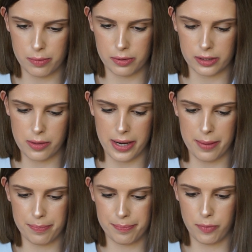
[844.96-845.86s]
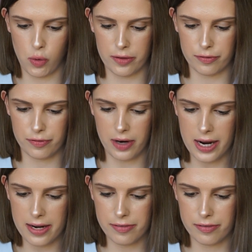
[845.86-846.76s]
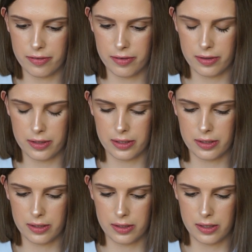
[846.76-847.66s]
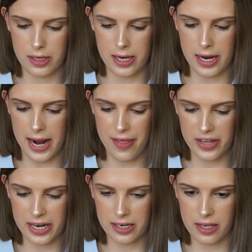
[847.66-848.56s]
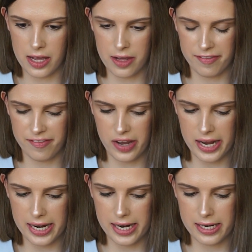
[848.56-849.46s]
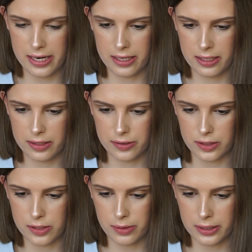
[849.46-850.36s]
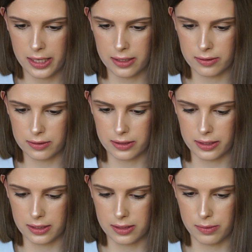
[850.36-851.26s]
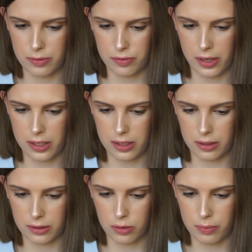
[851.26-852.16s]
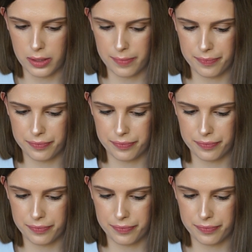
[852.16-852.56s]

probably about 0.5. And then fade, this one kind of looks like it's been faded a little bit.